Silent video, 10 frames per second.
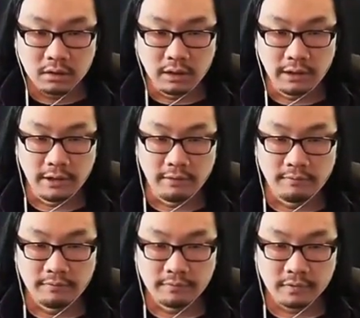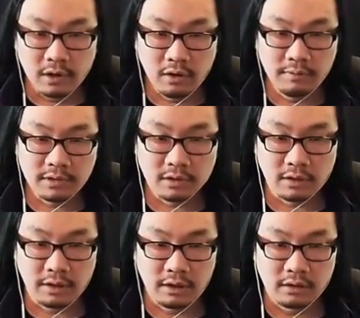Um, oh, I'm
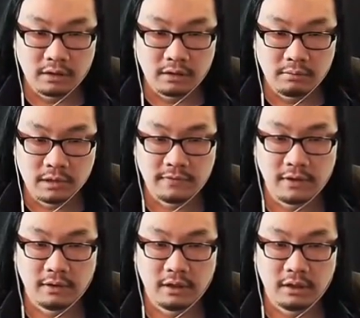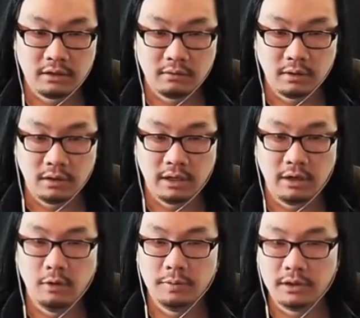sorry, Miss Valkyrie. Well, I
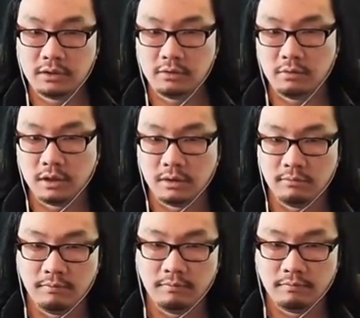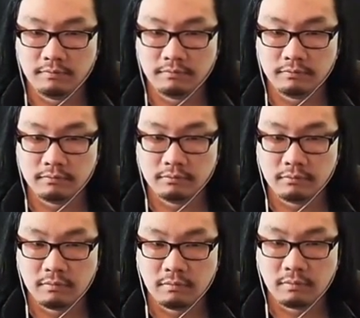hope that you um,
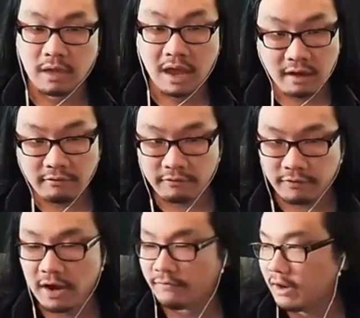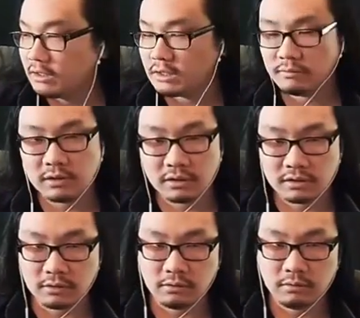have fi- find something
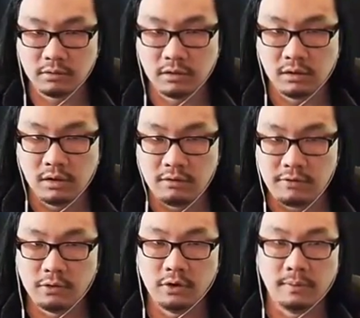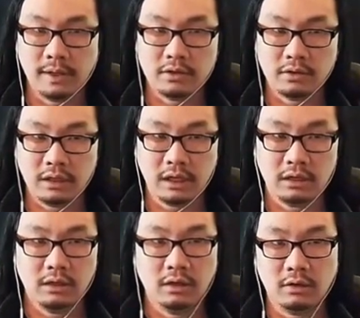to feel good about your day.
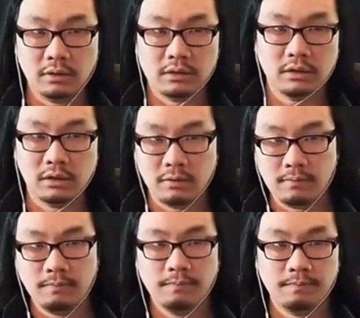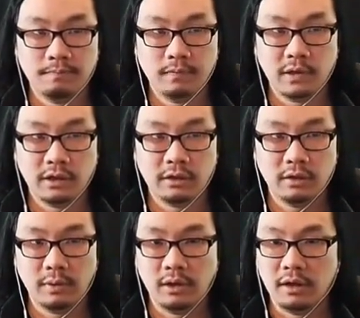You know, it's um, I think
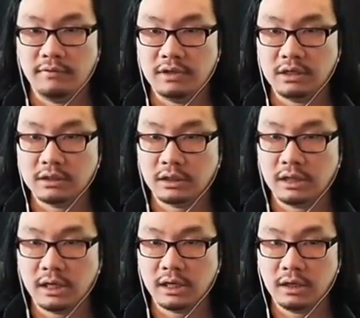that we all have days like that.